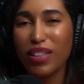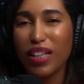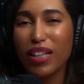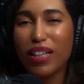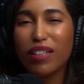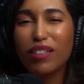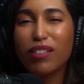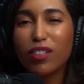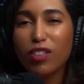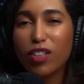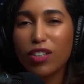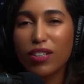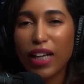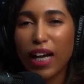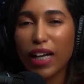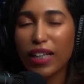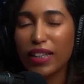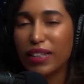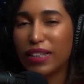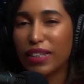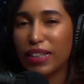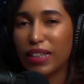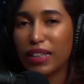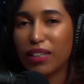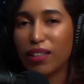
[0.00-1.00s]
It's not
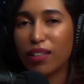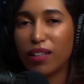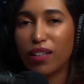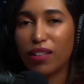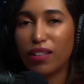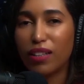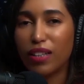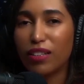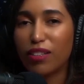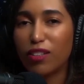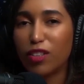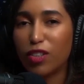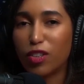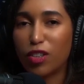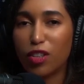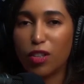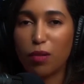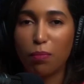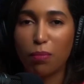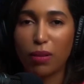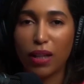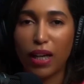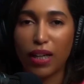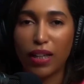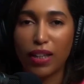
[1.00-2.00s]
ideal unless you're
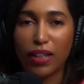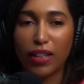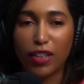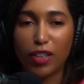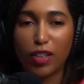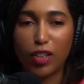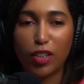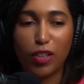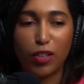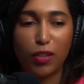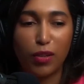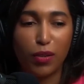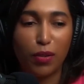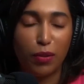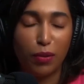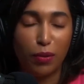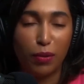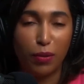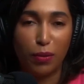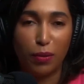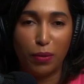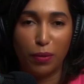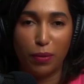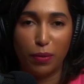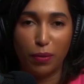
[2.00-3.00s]
applying
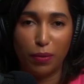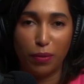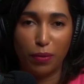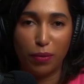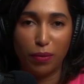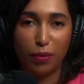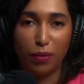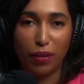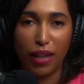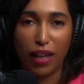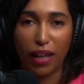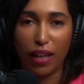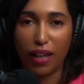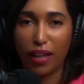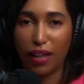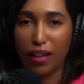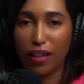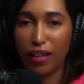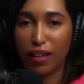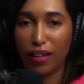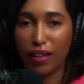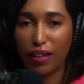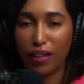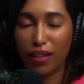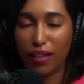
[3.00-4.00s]
to
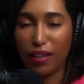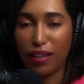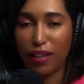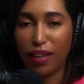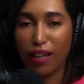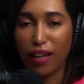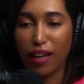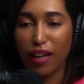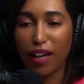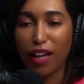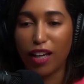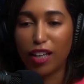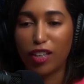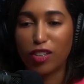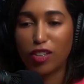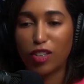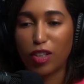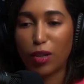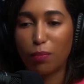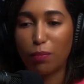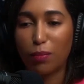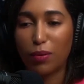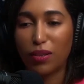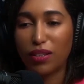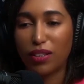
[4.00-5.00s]
a
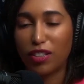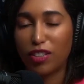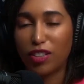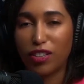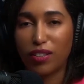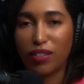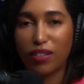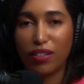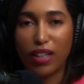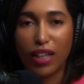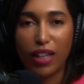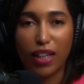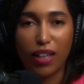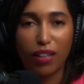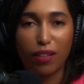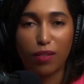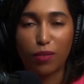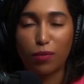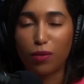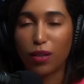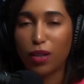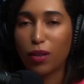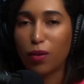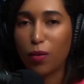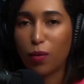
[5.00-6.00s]
job position that
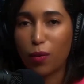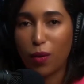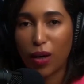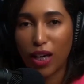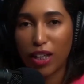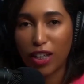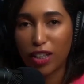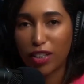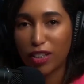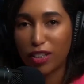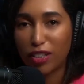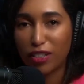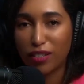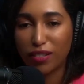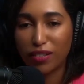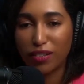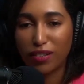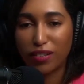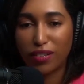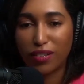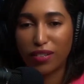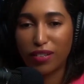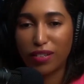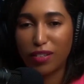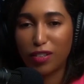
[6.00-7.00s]

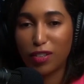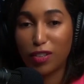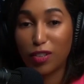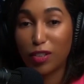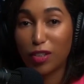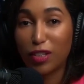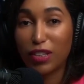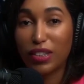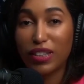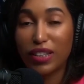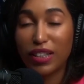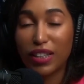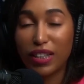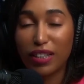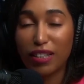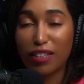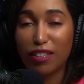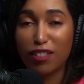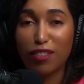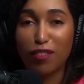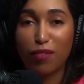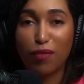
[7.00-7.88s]
requires your skills